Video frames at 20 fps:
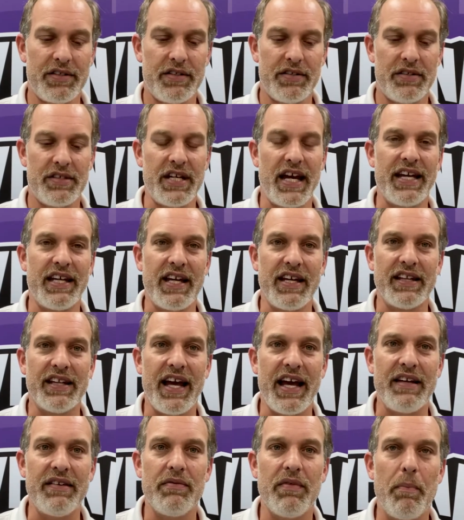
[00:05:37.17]
taking
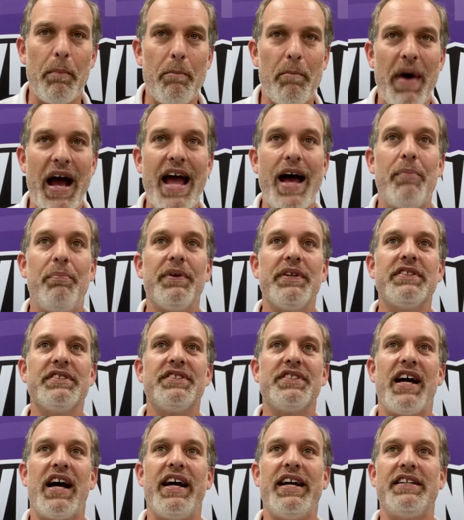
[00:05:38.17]
that map
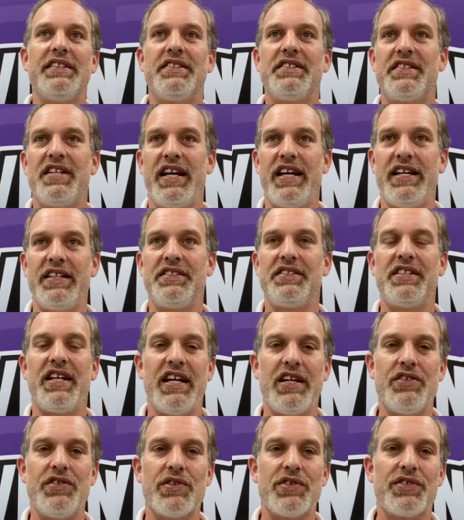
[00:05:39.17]
science test
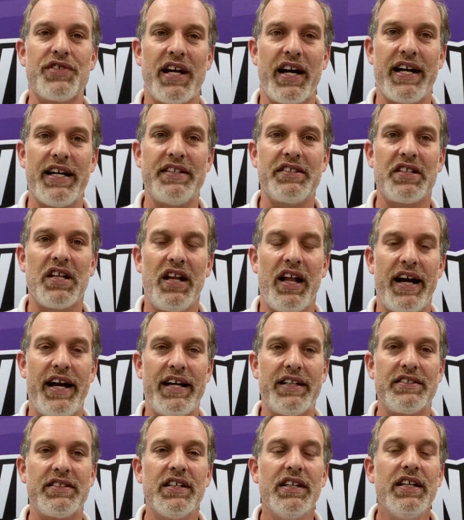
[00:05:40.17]
in your science
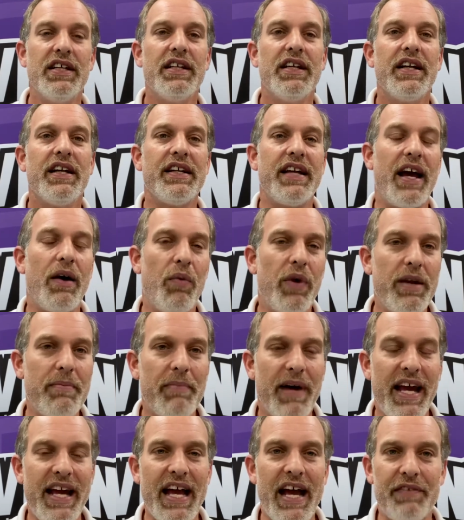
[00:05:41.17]
class. Now, we
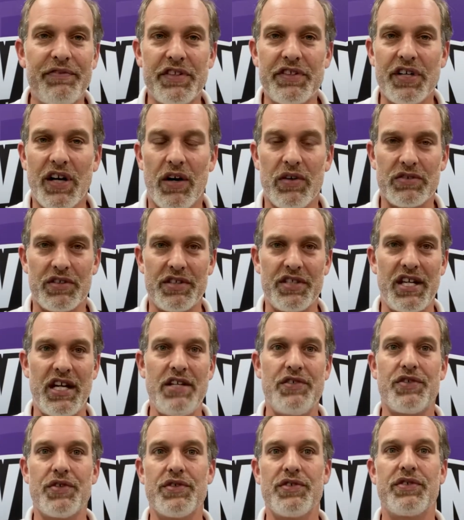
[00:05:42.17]
may have to talk to
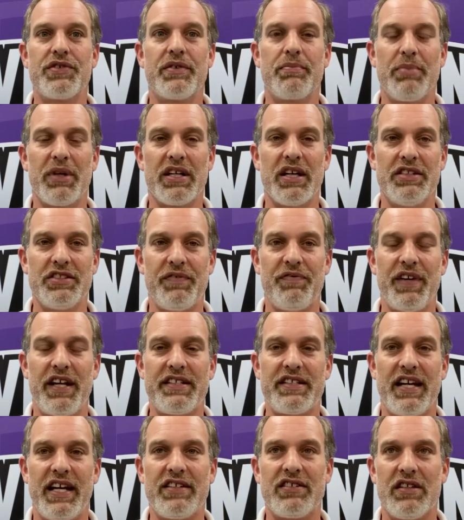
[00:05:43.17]
teachers because if it
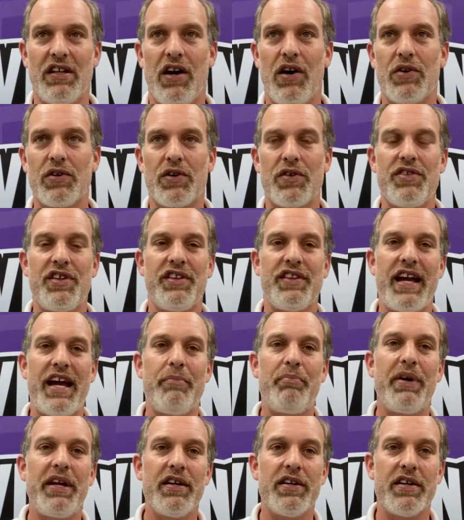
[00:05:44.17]
takes longer than that
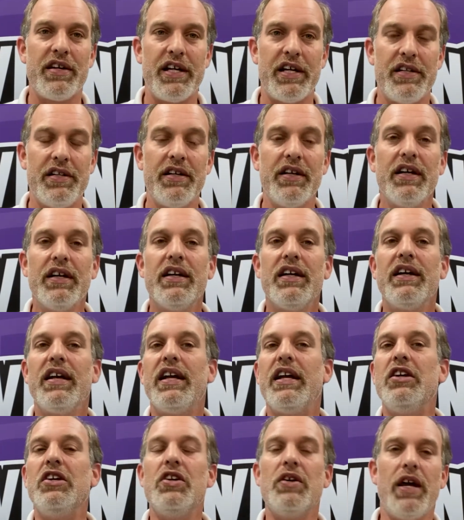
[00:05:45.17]
period,
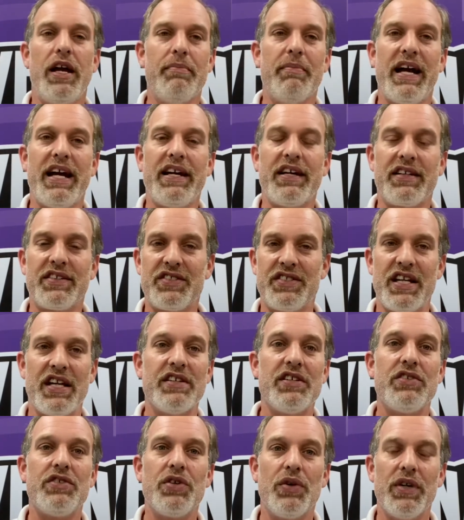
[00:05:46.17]
it may extend
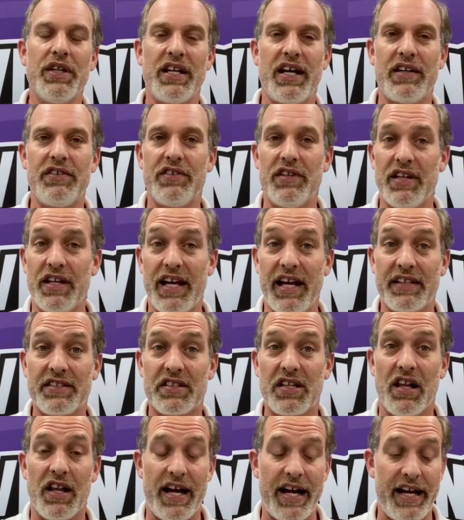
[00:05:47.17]
into the next
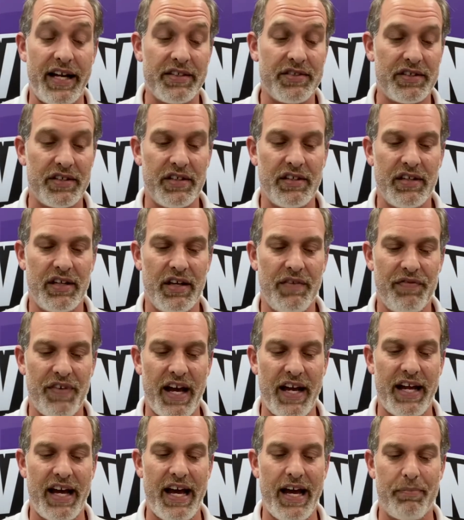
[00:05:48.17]
class. And if
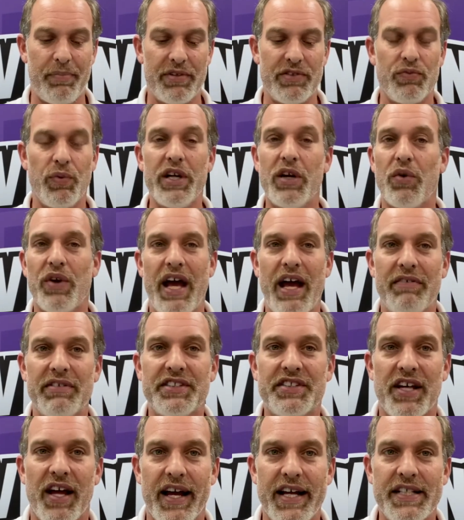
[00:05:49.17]
that happens, we don't have a
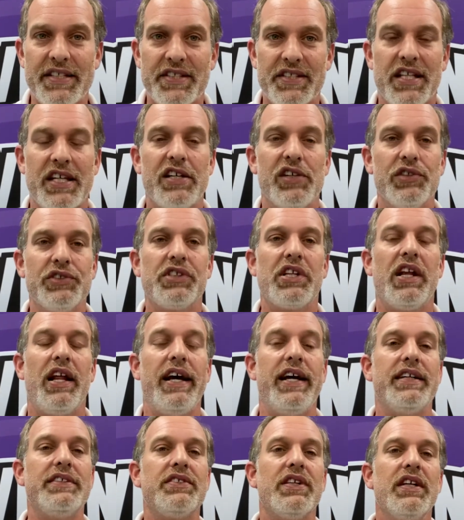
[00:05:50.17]
science skills
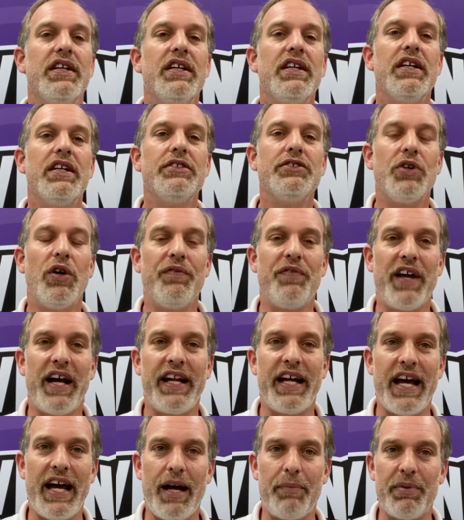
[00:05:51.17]
class. So if that
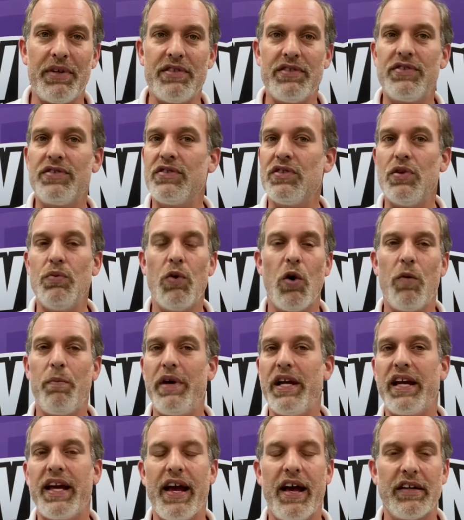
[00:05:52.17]
happens, you won't be
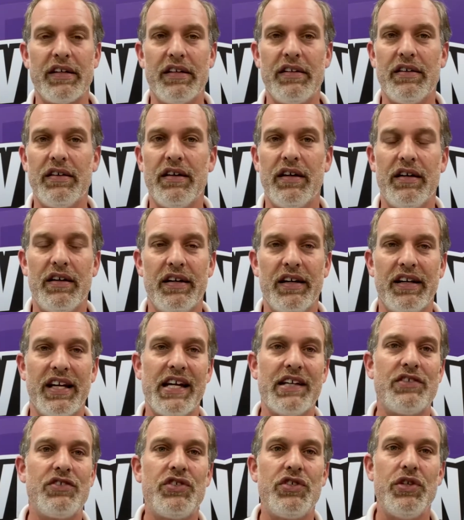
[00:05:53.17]
counted
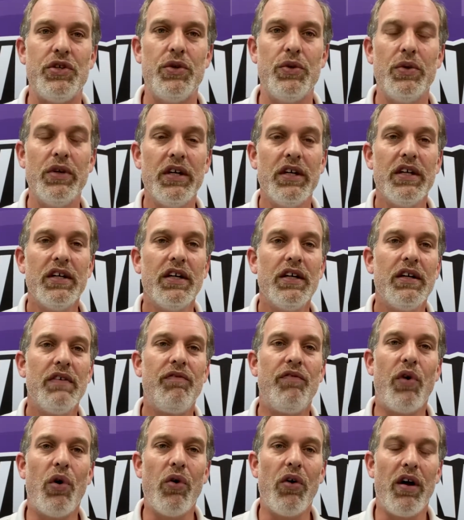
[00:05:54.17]
against you
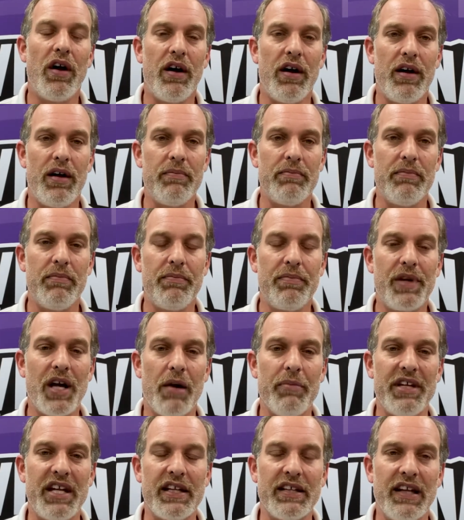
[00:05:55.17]
for
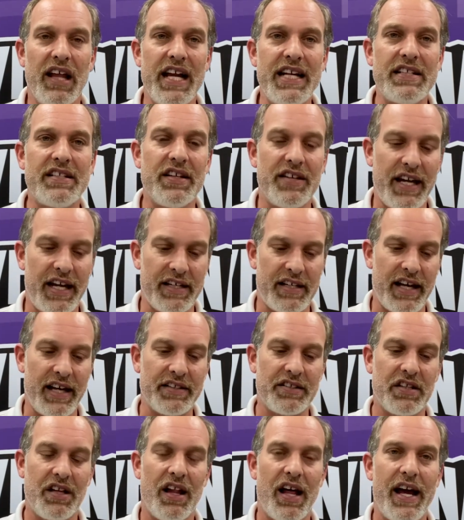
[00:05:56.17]
coming in late to that
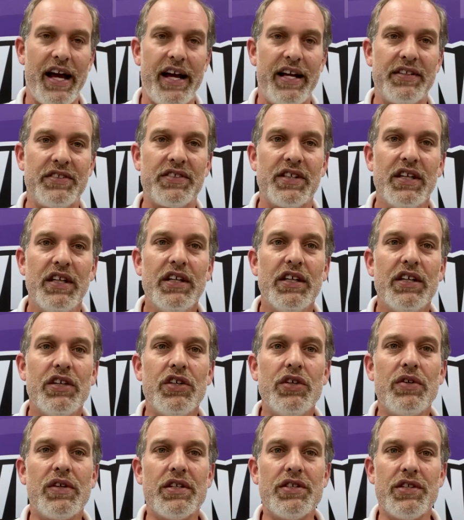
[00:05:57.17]
next class.
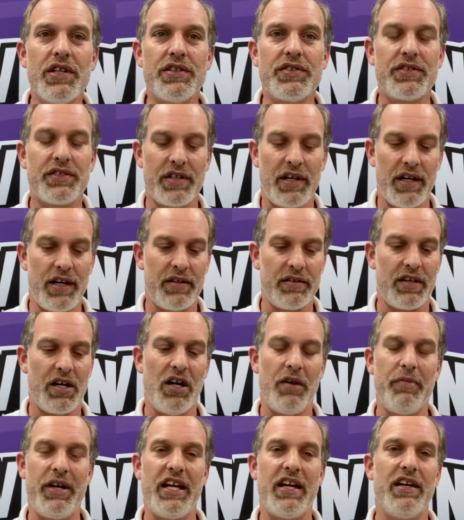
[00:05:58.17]
You can just
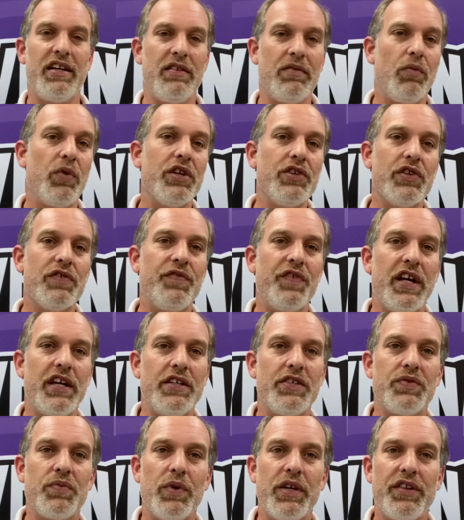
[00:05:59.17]
come in when you're
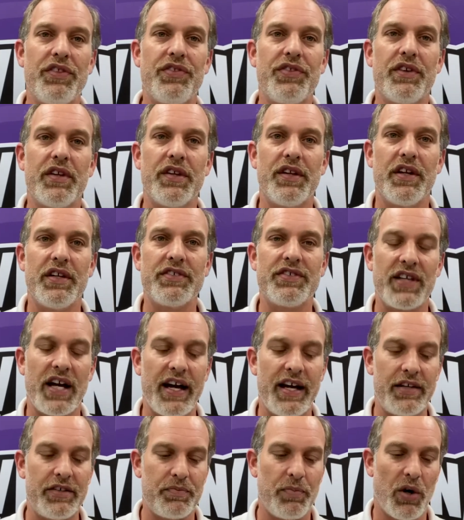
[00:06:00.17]
finished with the
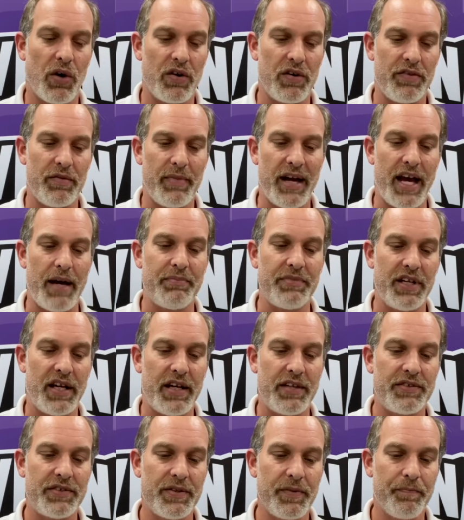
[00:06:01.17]
science part of the map
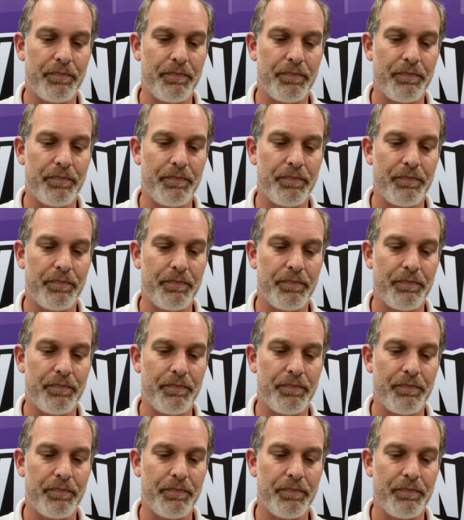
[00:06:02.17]
test.